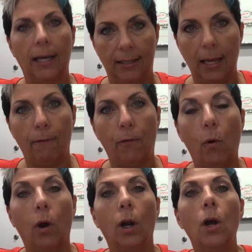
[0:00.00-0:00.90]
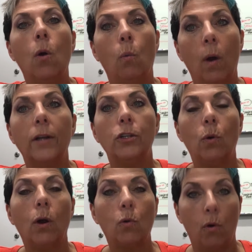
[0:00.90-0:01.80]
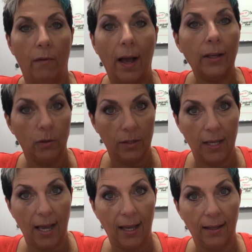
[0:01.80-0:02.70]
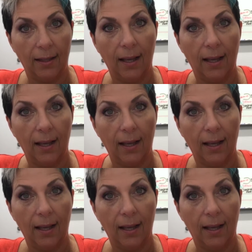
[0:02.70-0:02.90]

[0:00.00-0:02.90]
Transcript: except for what do our core values say.